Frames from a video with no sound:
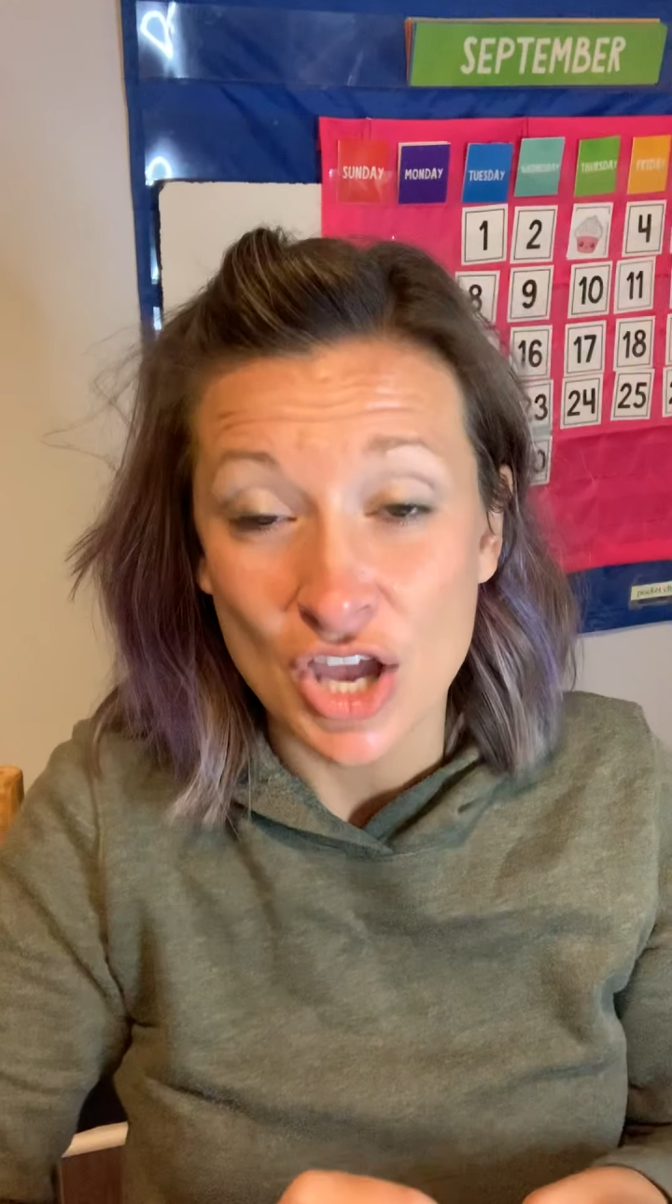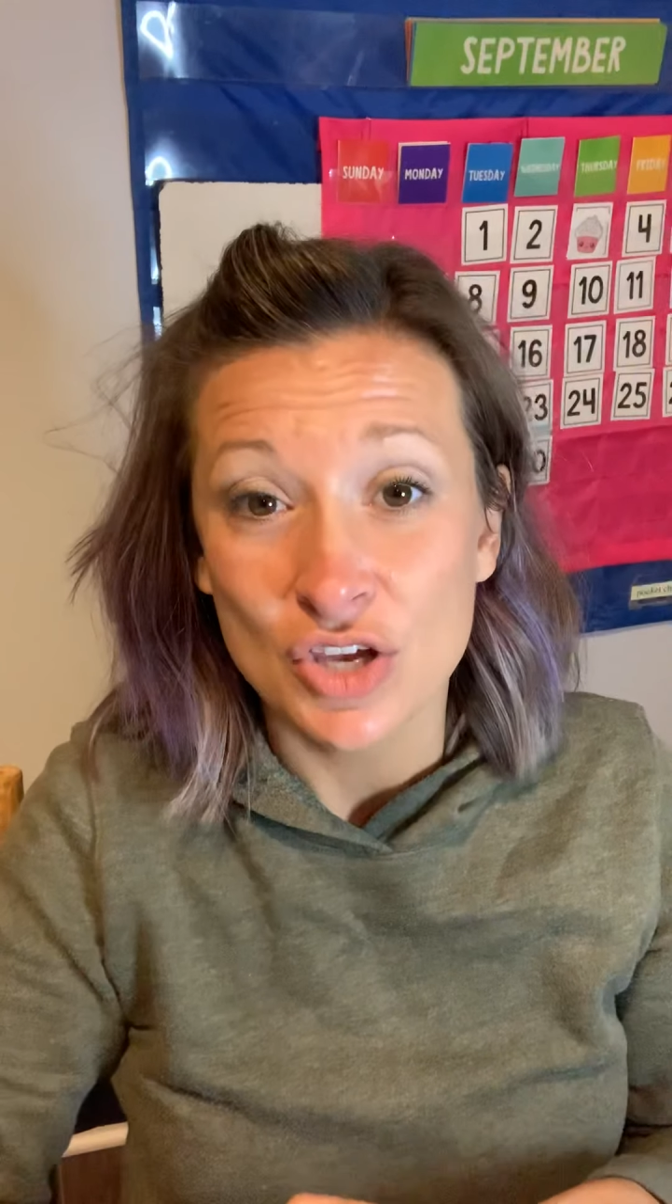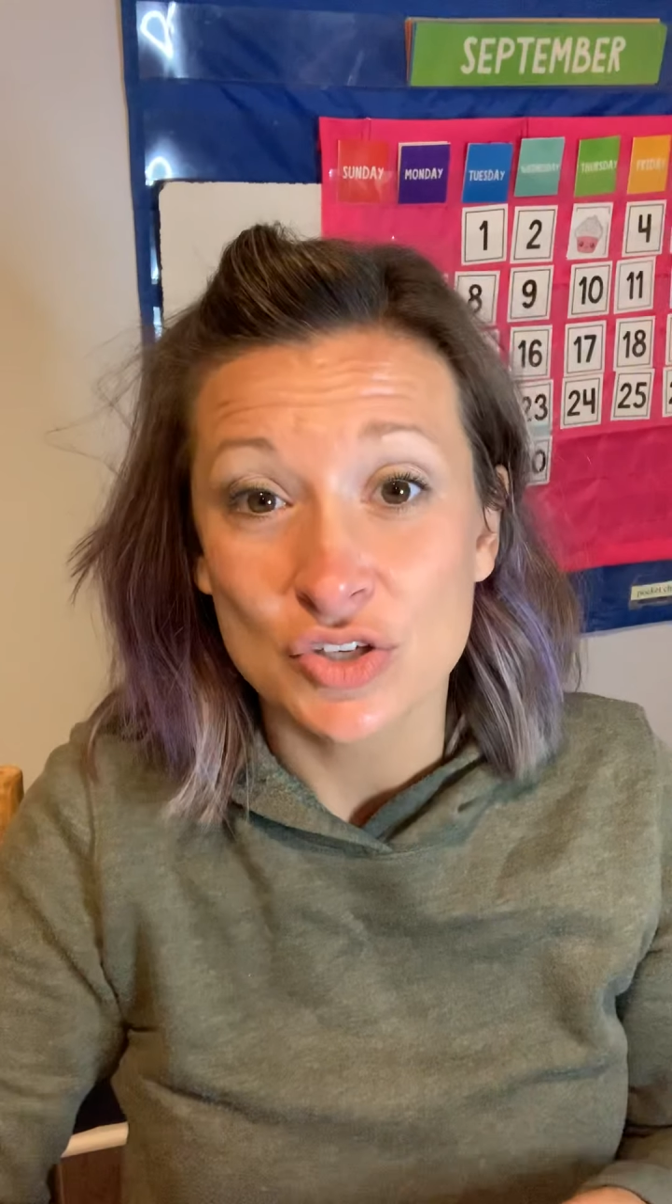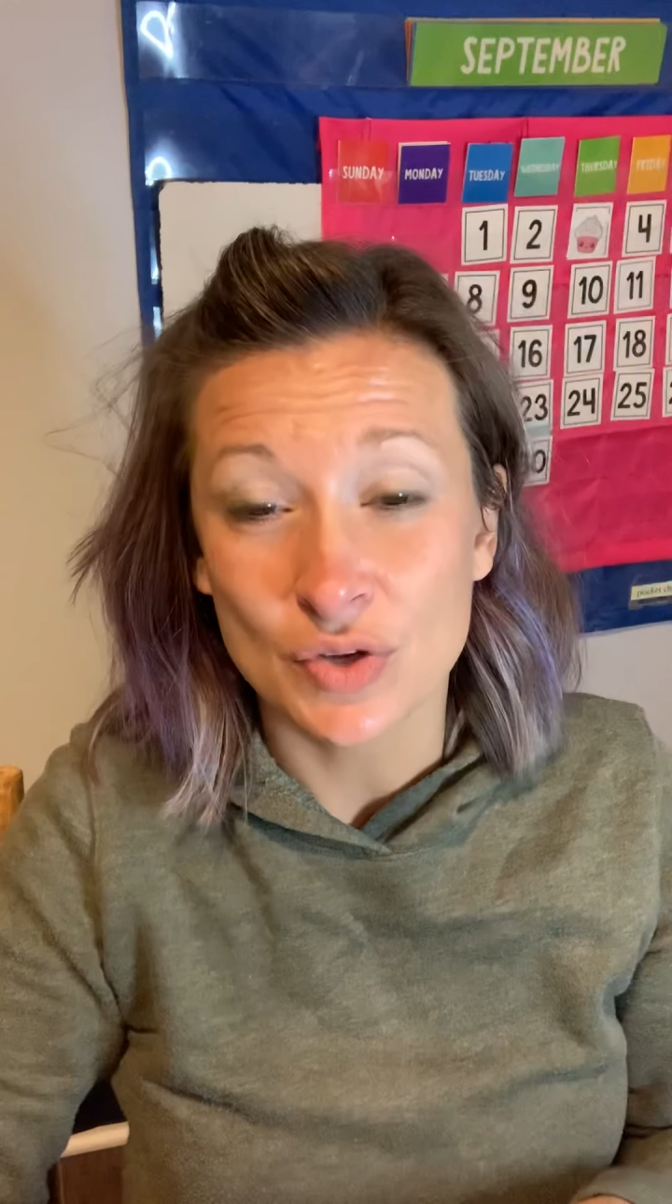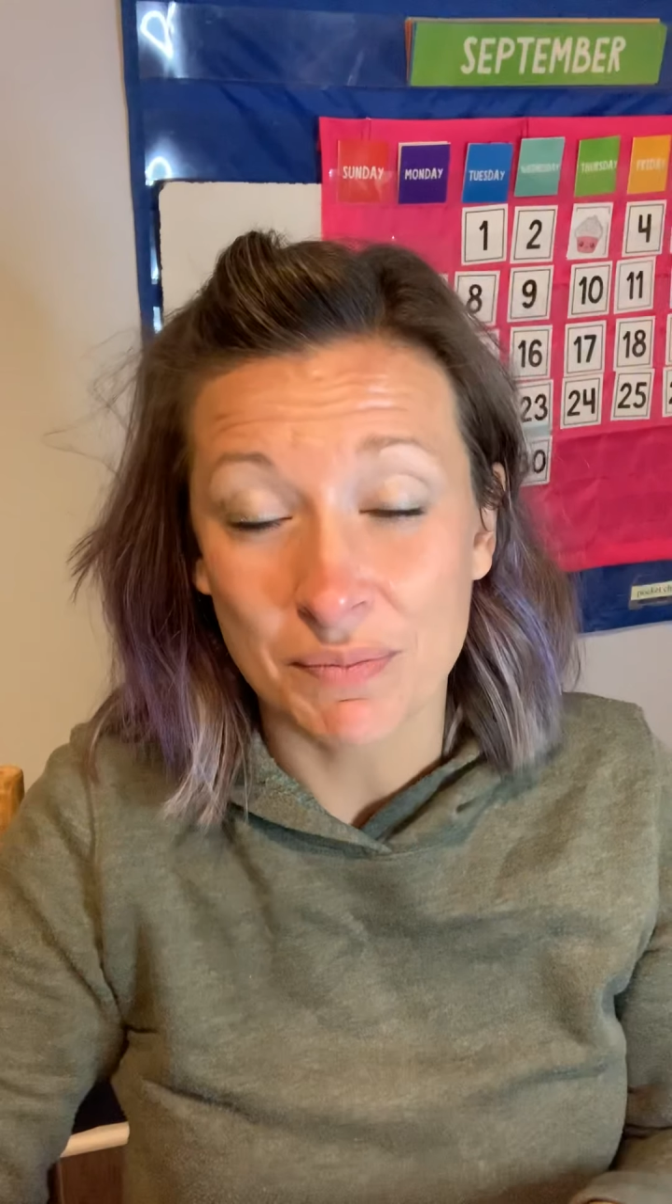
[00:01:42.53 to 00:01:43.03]

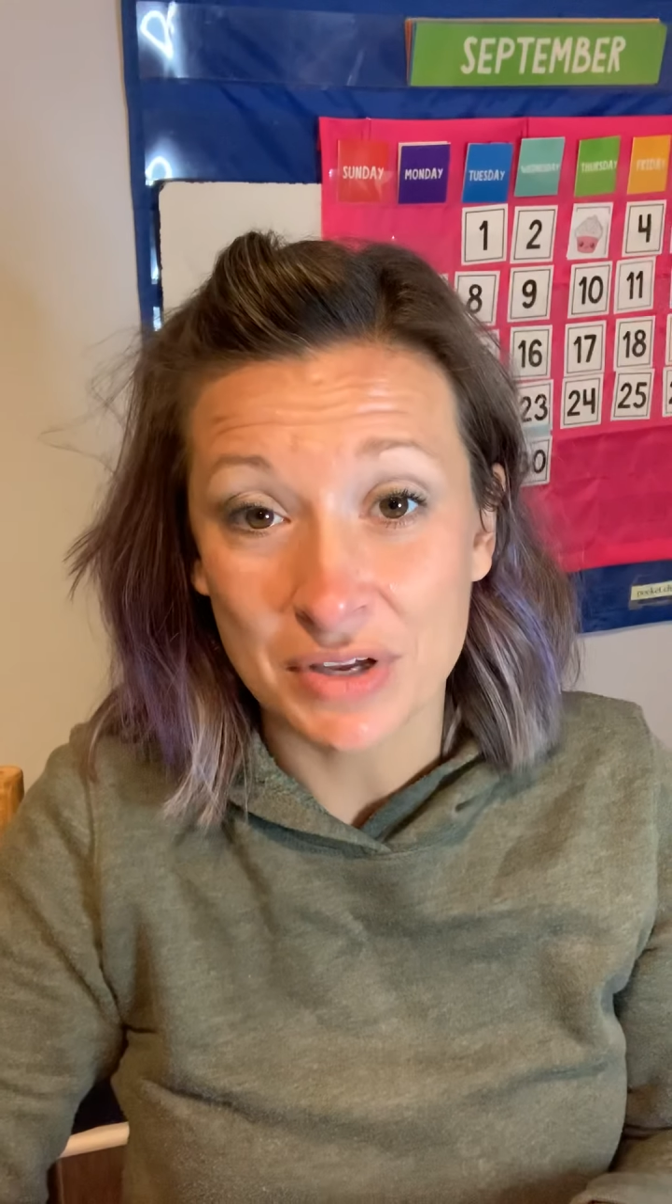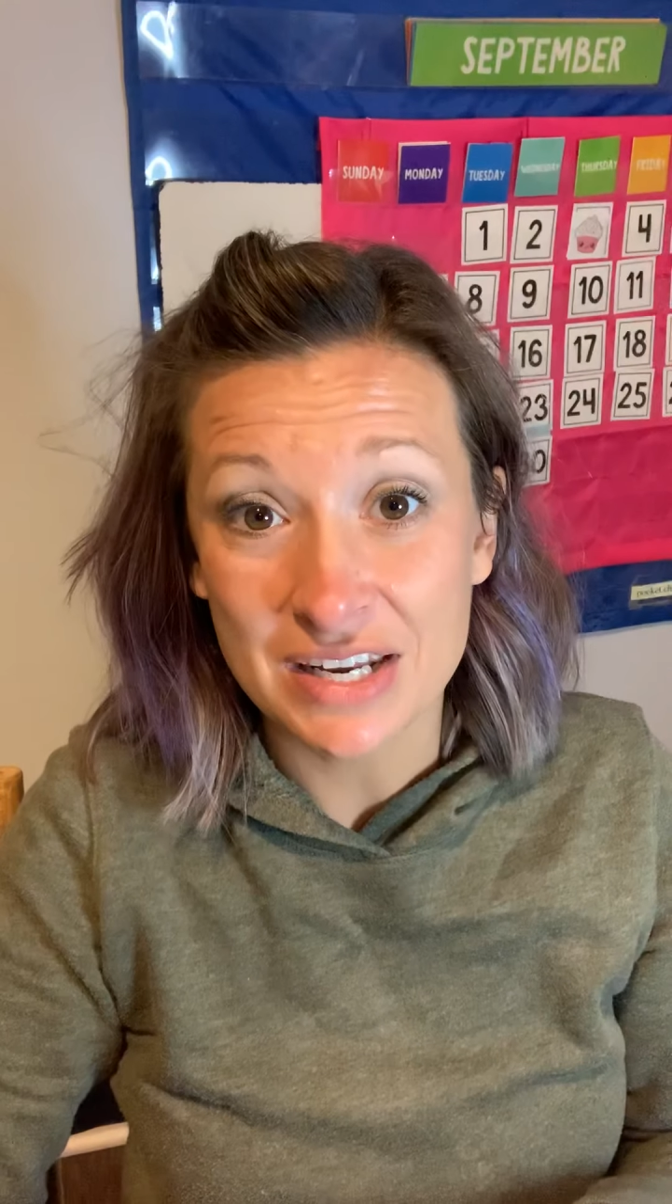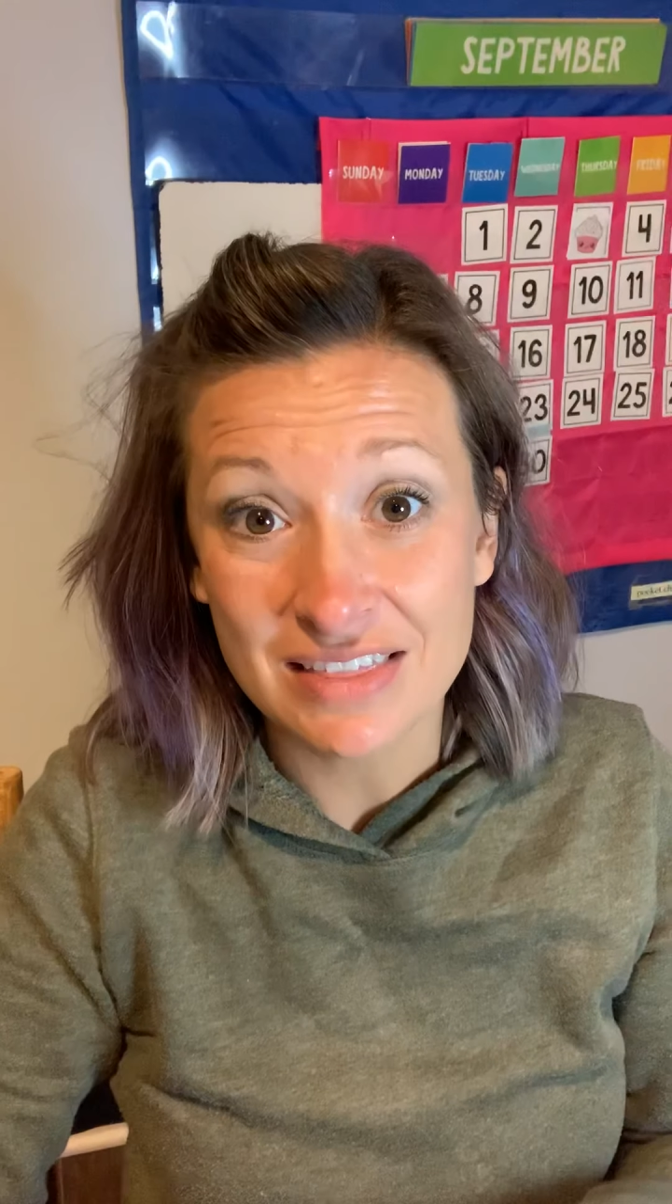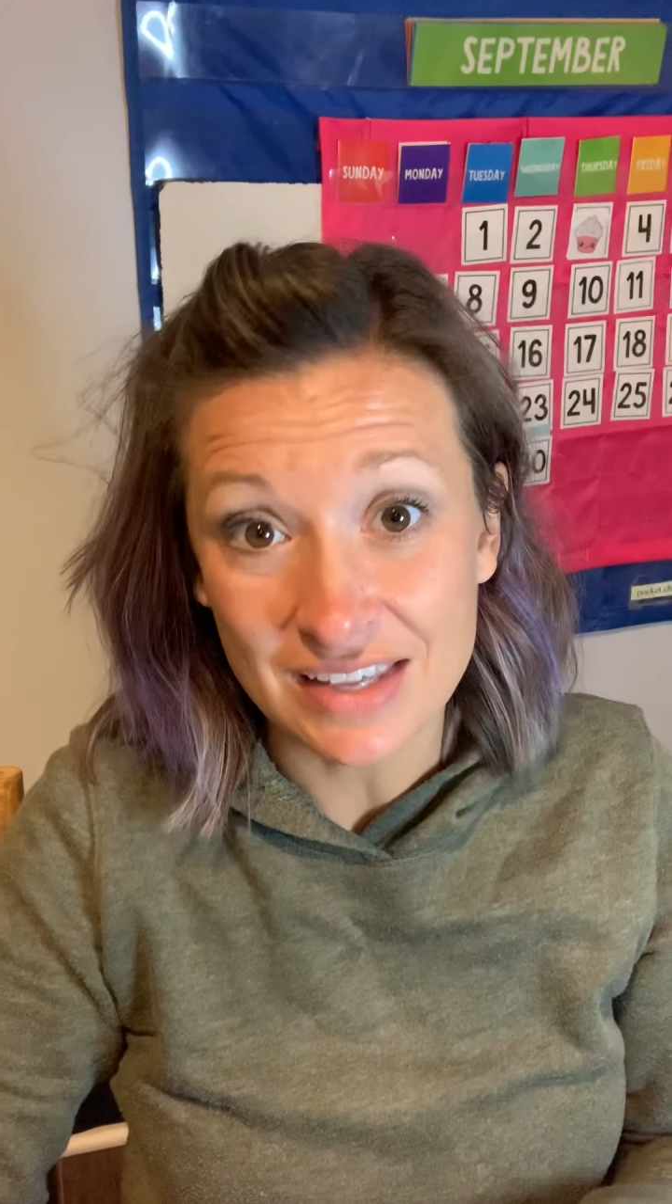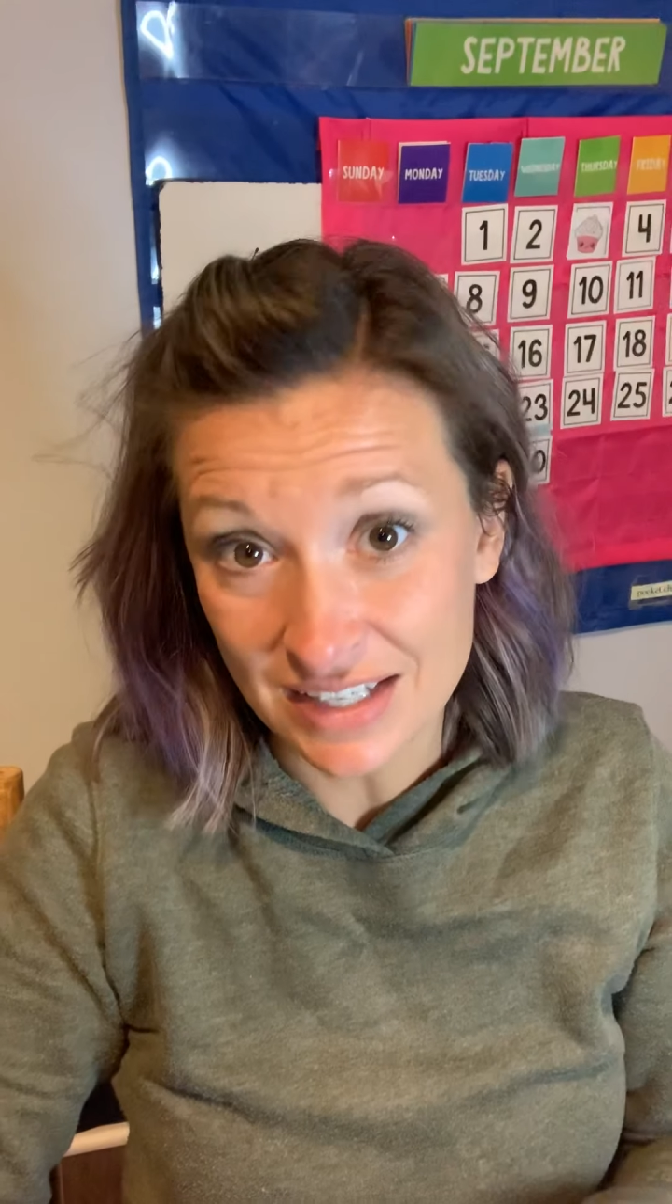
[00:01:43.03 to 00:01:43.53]
So I'm gonna
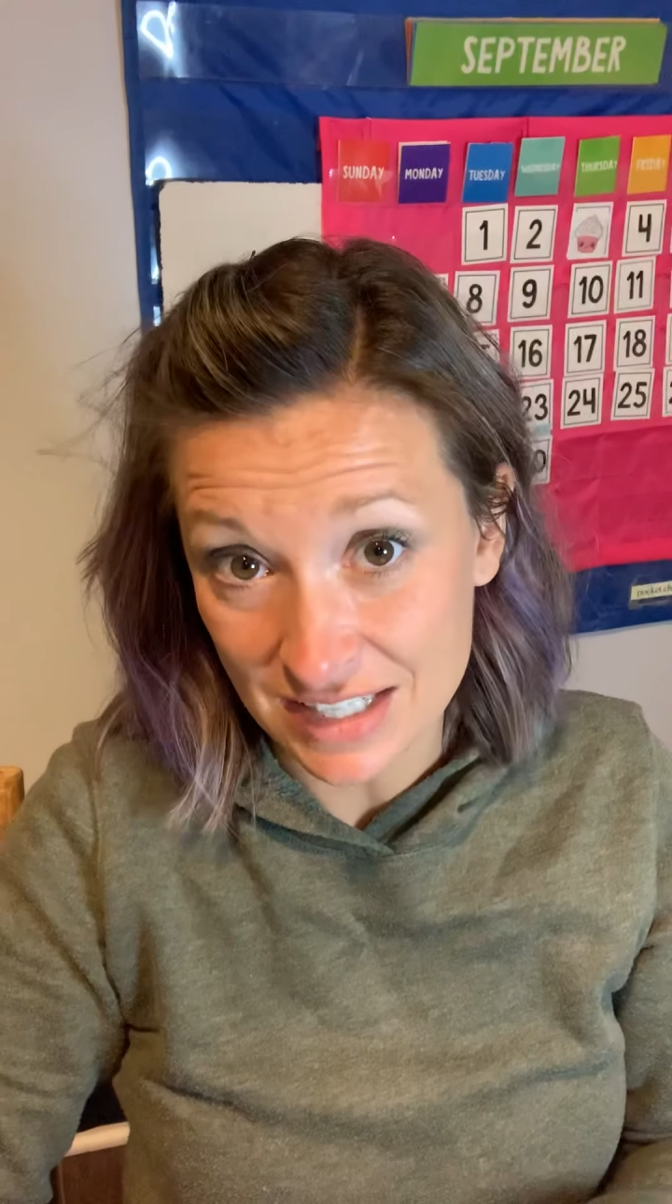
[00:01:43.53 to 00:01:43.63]
think